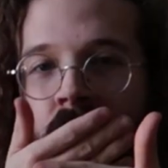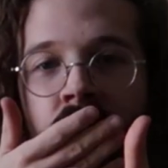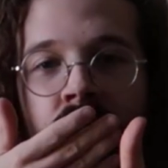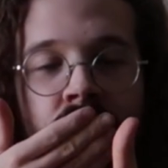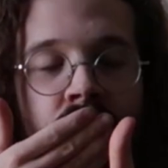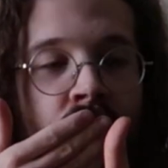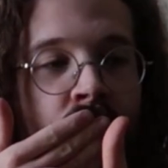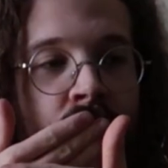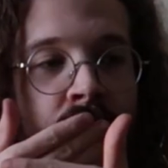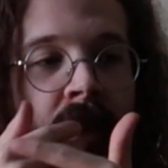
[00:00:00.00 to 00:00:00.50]

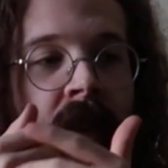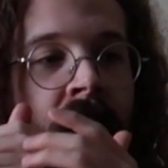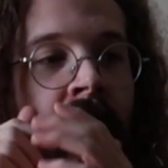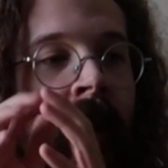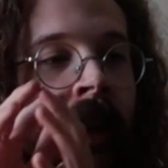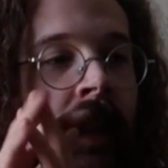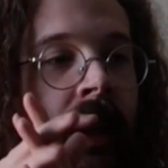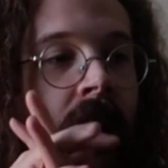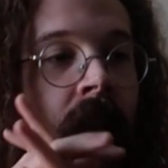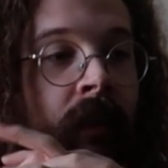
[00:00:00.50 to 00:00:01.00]
if
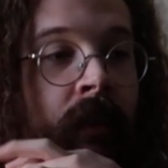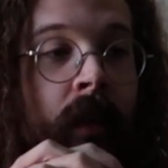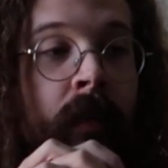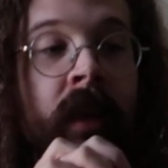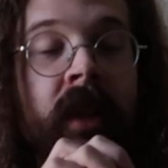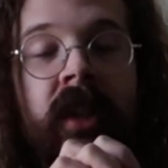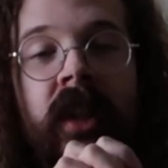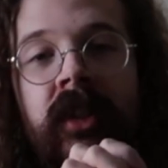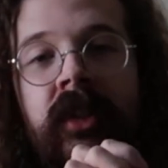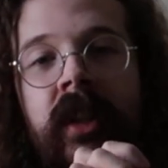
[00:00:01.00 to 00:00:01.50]
you're a
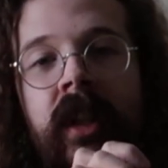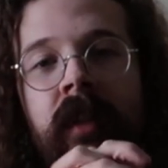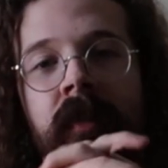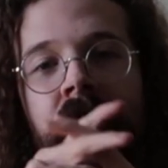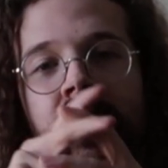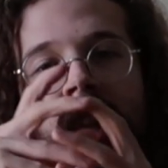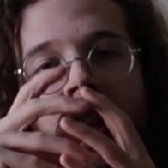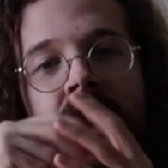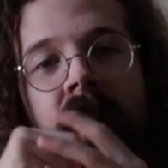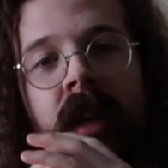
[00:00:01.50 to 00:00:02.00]
bit
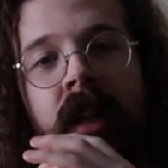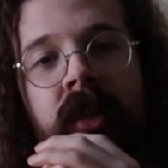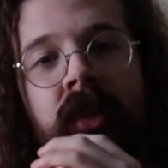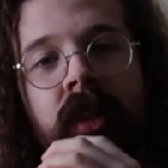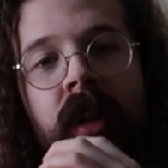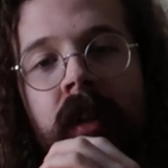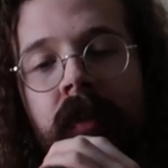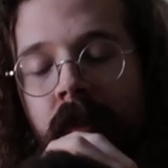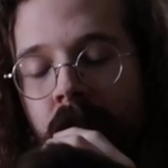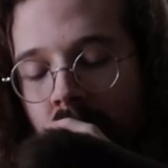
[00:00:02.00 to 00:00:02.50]
sensitive to that kind of
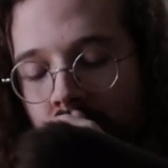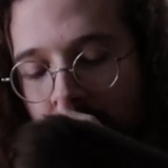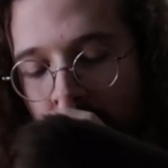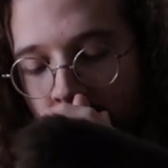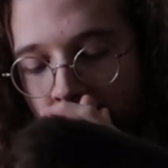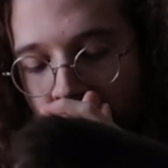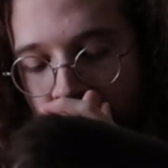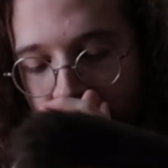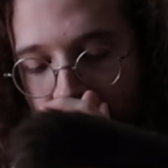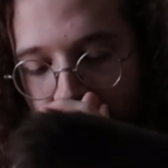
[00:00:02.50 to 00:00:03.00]
stuff,
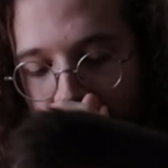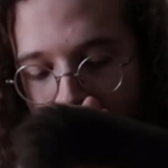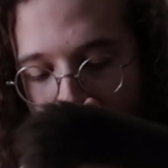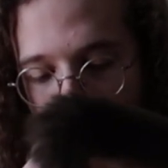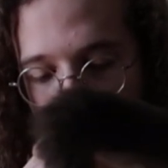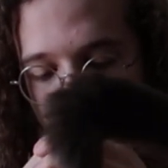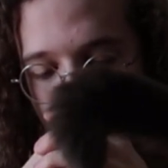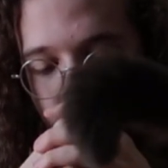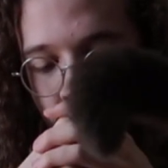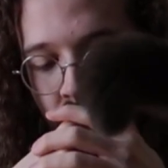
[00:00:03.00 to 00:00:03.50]

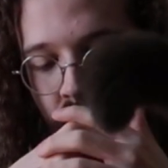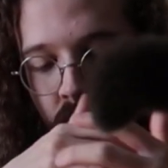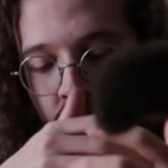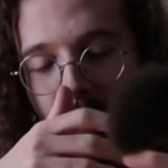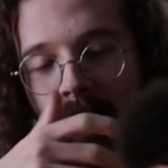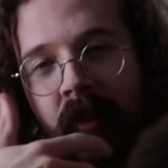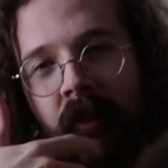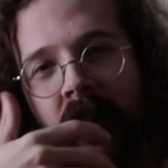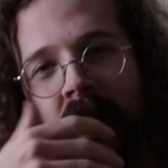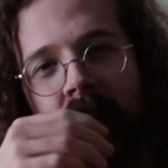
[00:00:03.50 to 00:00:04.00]
you
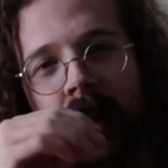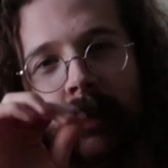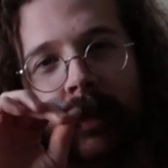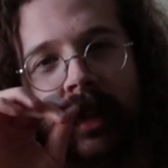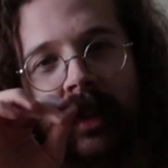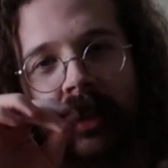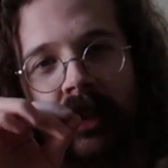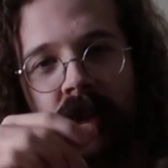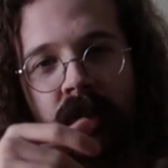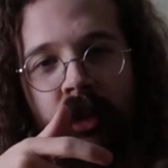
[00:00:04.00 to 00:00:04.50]
might find it a
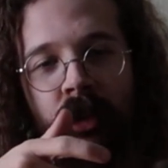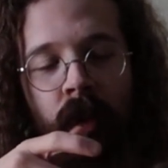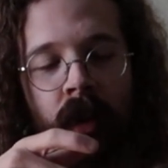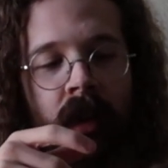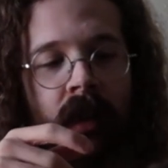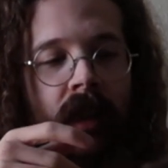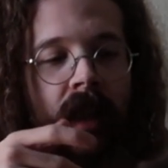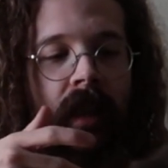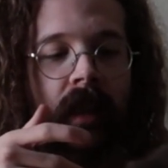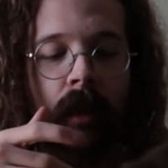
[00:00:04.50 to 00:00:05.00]
bit
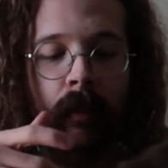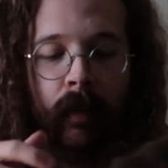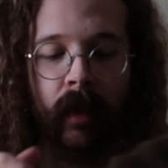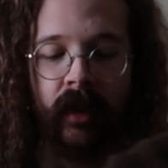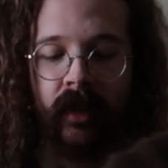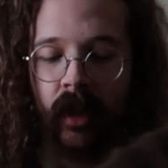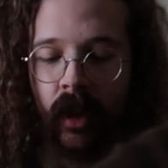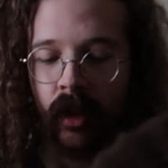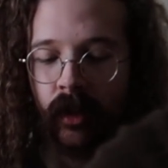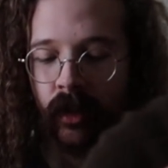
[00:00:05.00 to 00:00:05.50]
strong, like
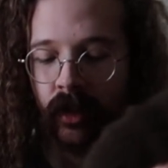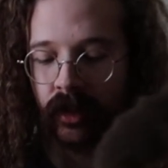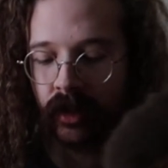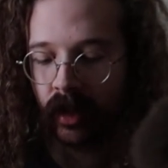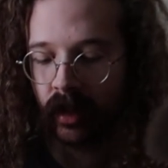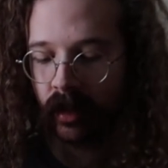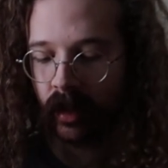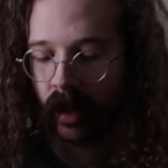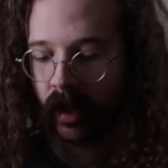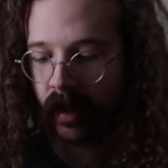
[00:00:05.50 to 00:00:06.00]
compared to other
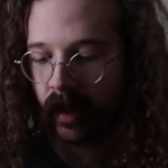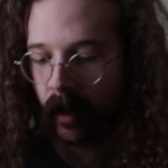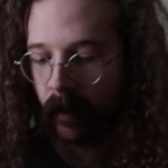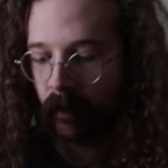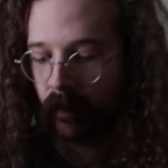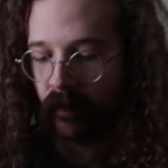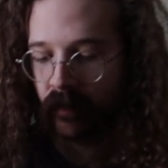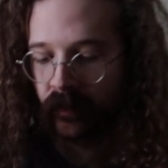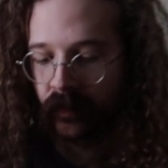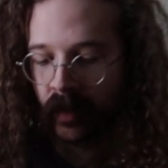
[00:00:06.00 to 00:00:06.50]

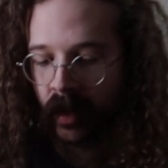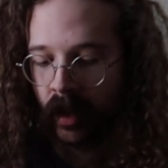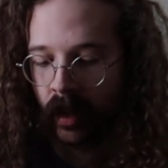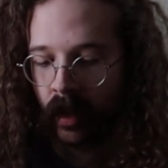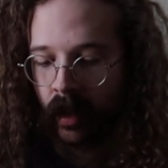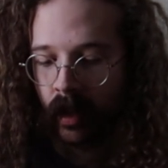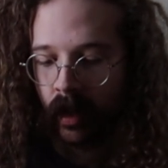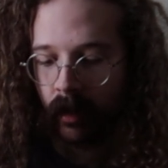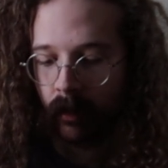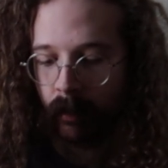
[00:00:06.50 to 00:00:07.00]

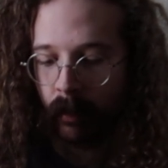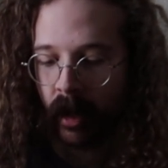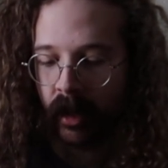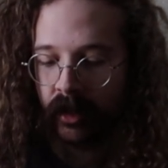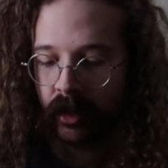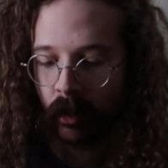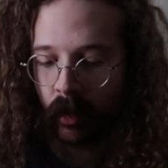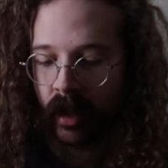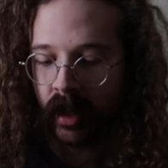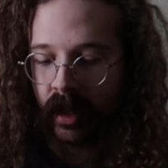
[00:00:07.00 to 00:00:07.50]

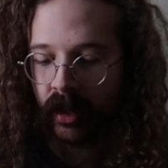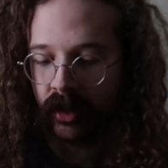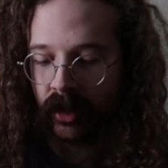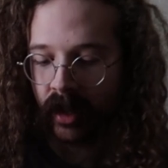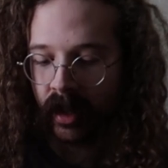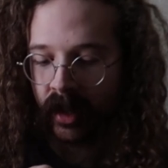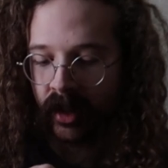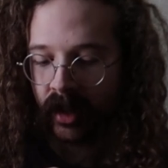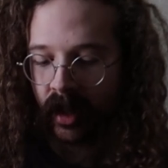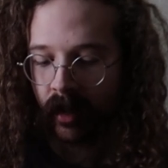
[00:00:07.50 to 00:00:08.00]
Mediterranean
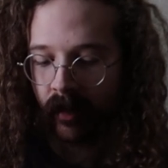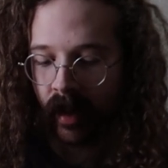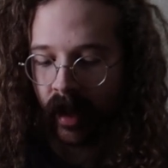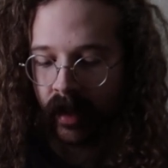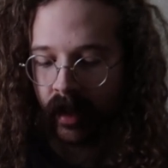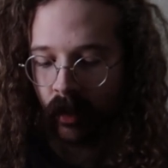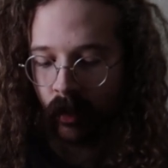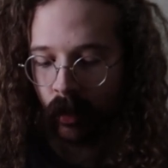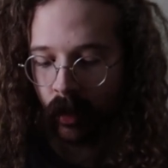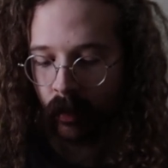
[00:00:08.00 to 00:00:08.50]
sardines that I've
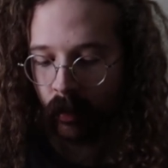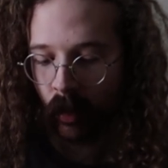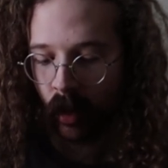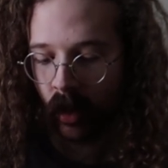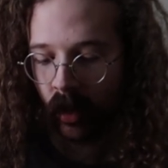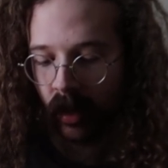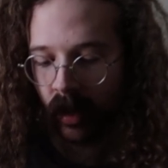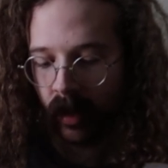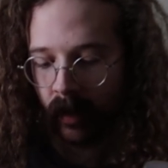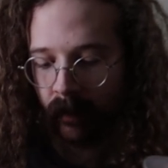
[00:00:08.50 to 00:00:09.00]
had that were
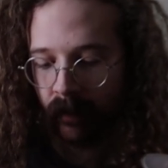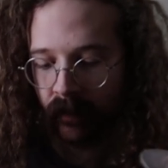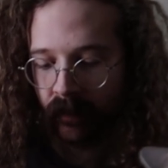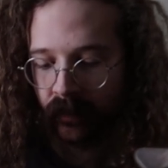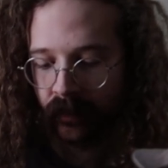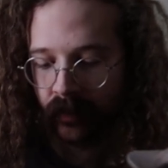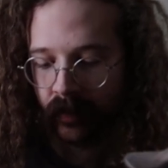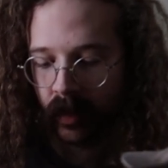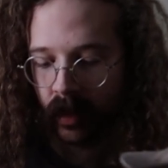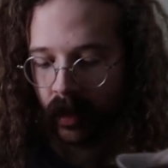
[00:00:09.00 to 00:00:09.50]
more on
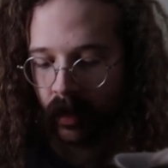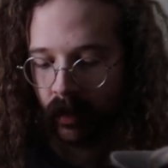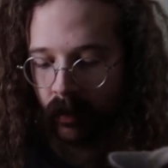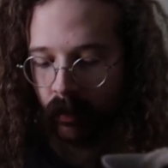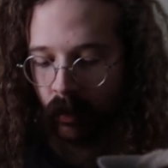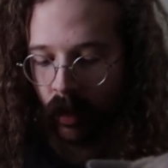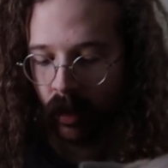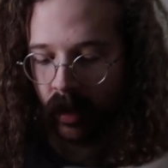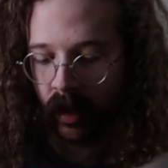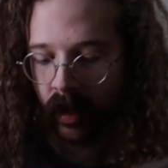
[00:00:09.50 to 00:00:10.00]

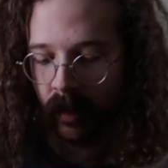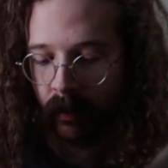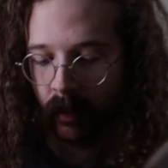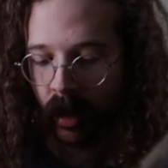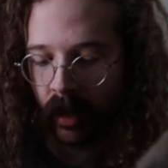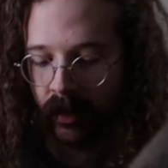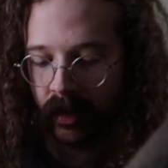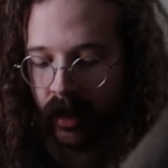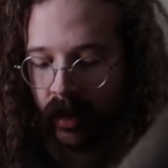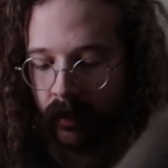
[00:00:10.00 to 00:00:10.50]

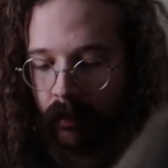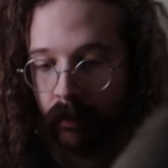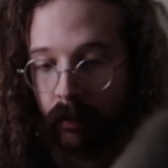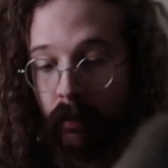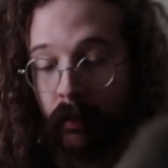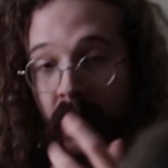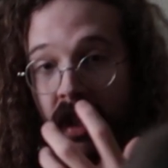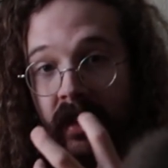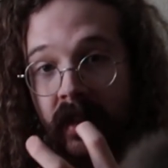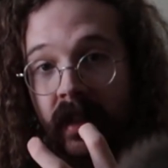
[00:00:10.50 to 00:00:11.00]
the
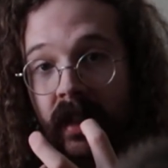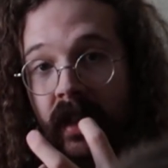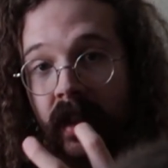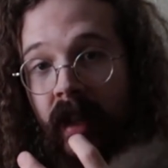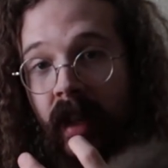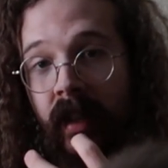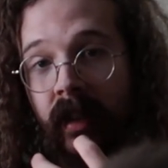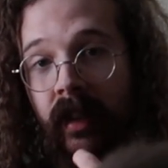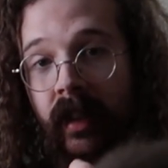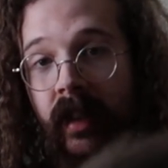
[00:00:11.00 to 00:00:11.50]

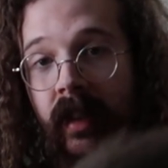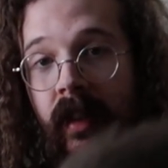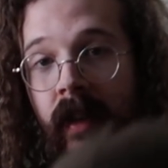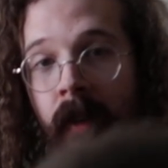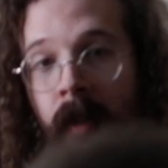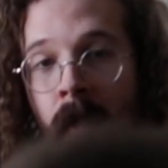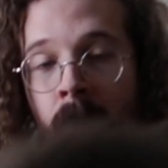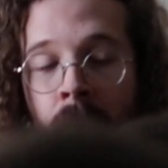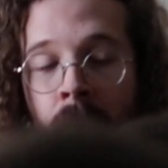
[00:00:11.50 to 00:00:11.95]
meaty and like